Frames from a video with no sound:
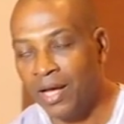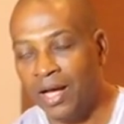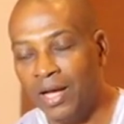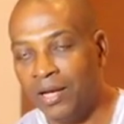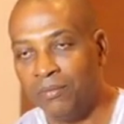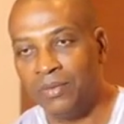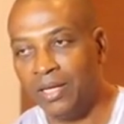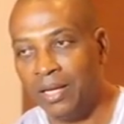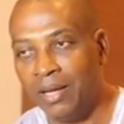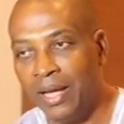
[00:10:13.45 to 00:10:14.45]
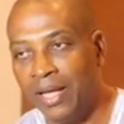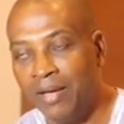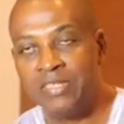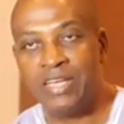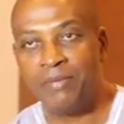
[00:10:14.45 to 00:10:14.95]

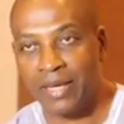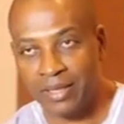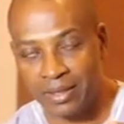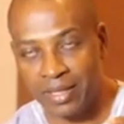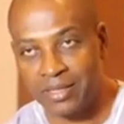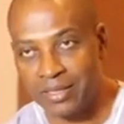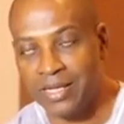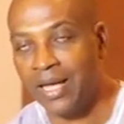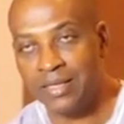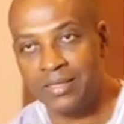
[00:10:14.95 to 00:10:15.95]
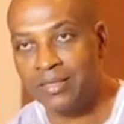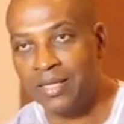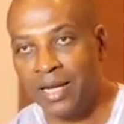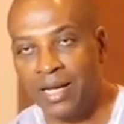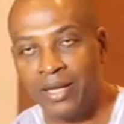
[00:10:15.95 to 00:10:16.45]
every time I get the chance
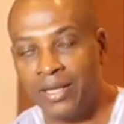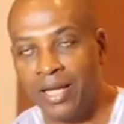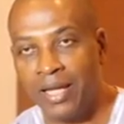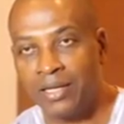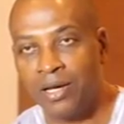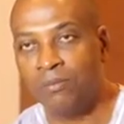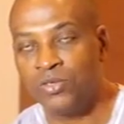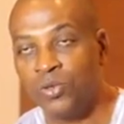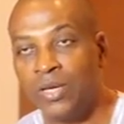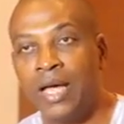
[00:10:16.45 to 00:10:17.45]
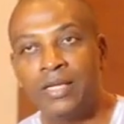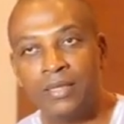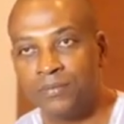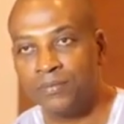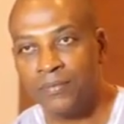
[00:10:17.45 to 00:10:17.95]
and I come to
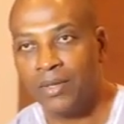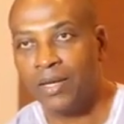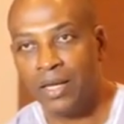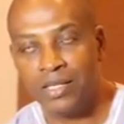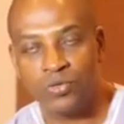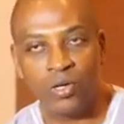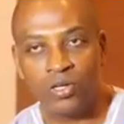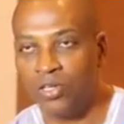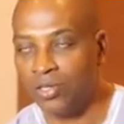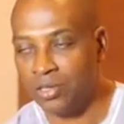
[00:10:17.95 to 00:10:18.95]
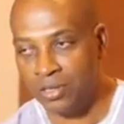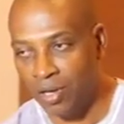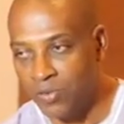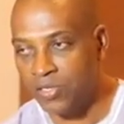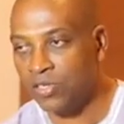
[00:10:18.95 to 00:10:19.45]
Ghana, it's
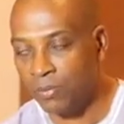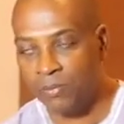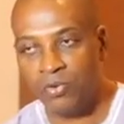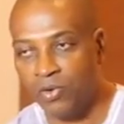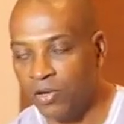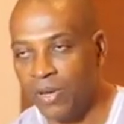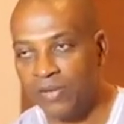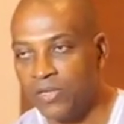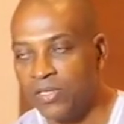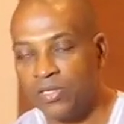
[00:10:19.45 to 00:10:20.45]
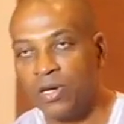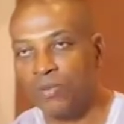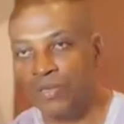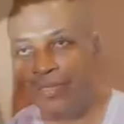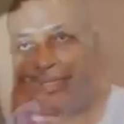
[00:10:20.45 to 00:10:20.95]
always going to be one of my first
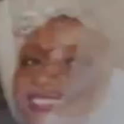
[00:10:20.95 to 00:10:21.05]
stops.